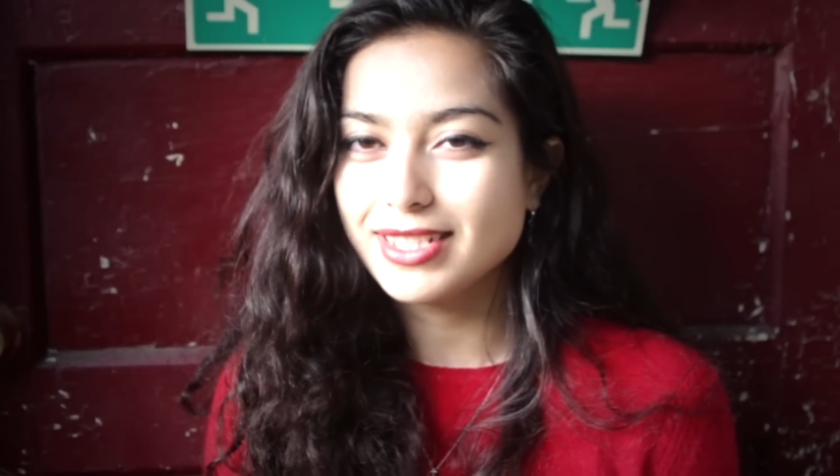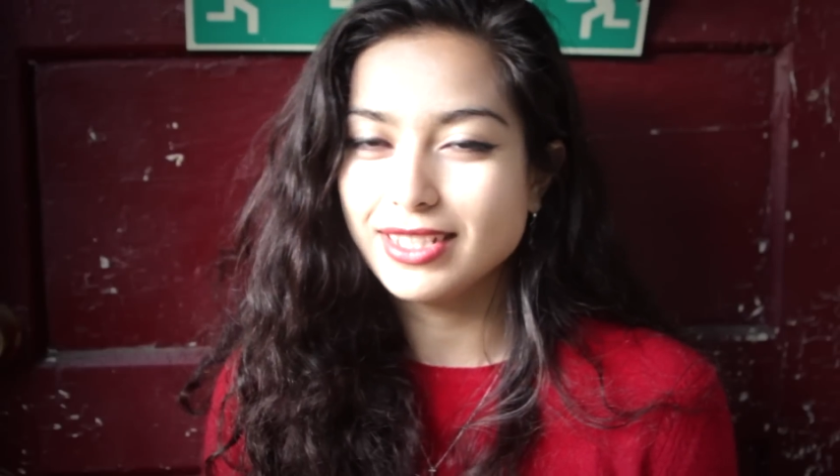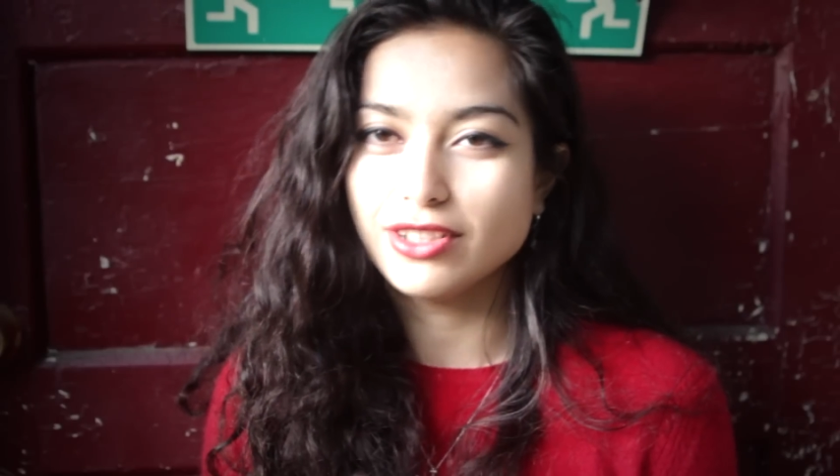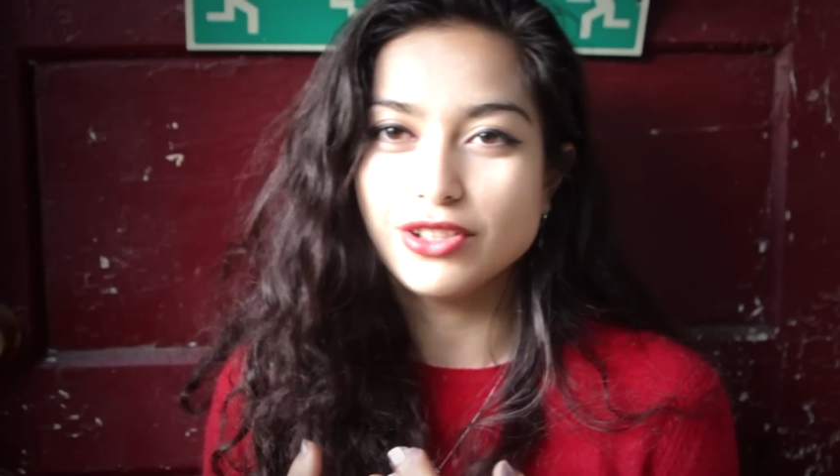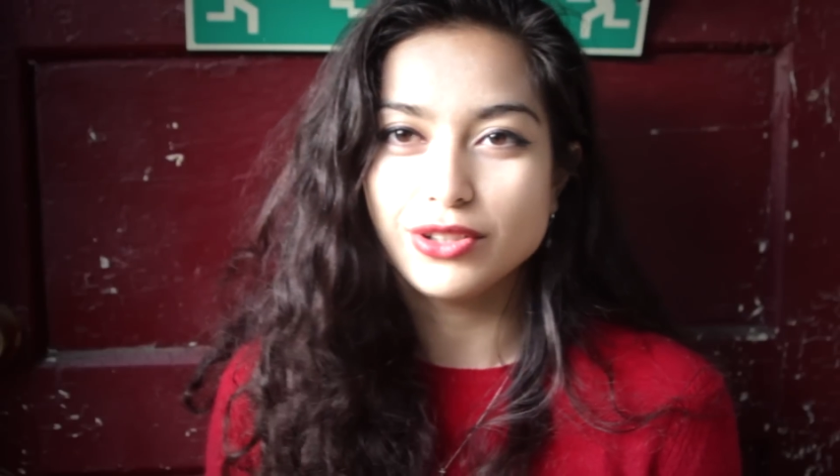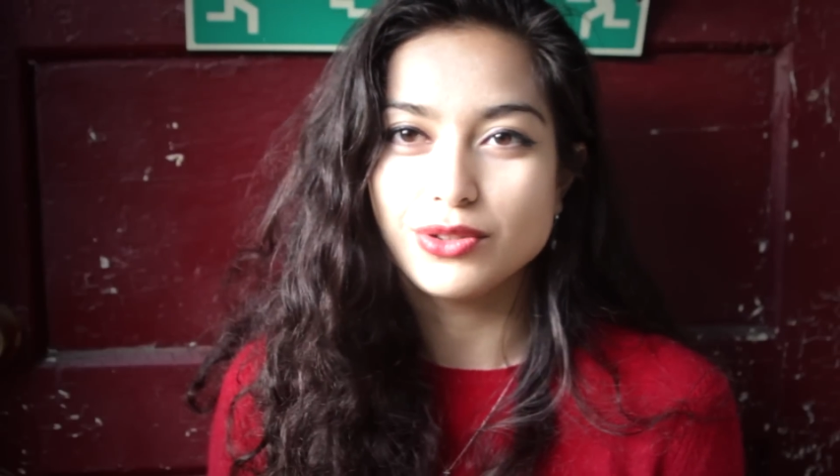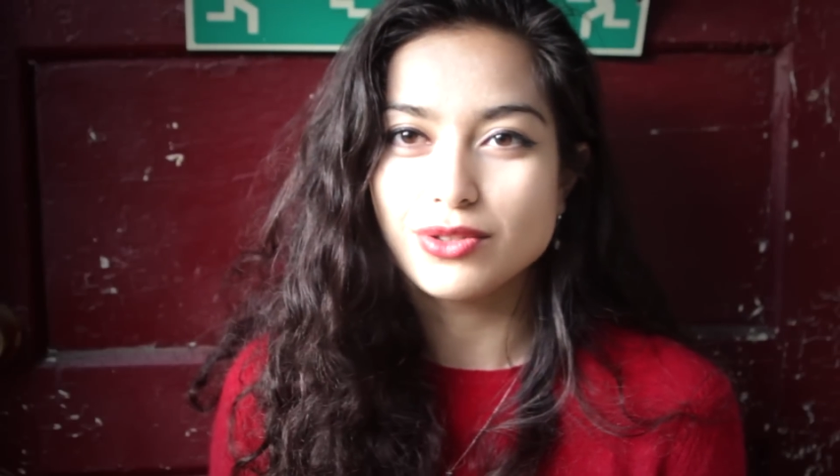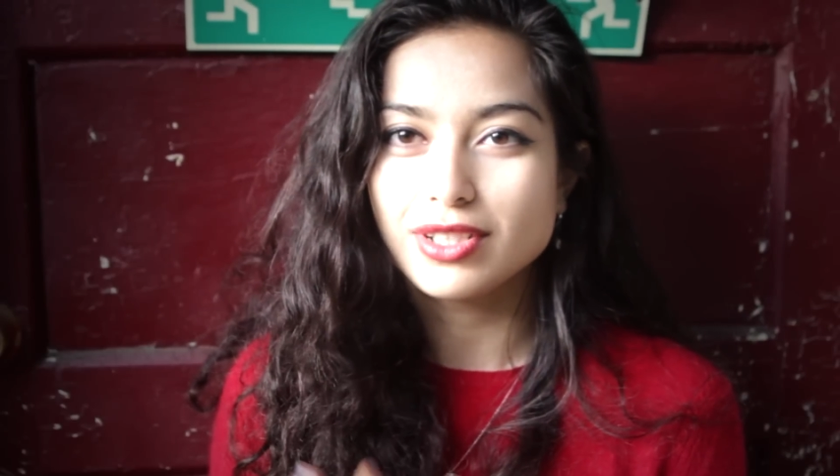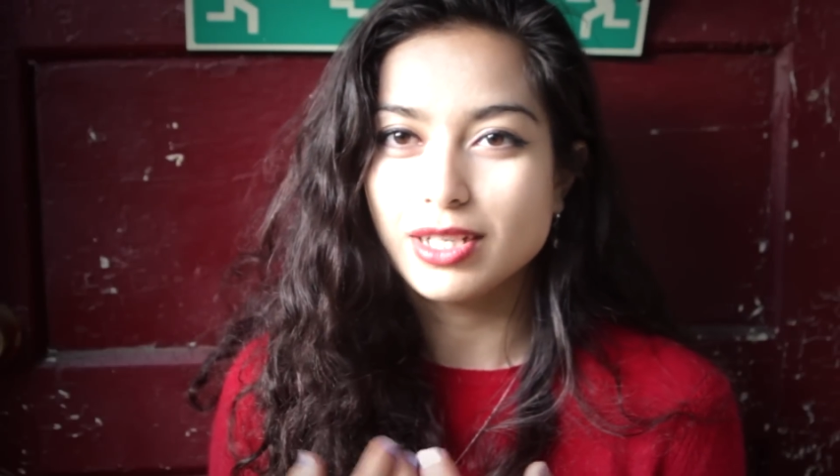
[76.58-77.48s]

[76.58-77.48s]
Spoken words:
I see in the news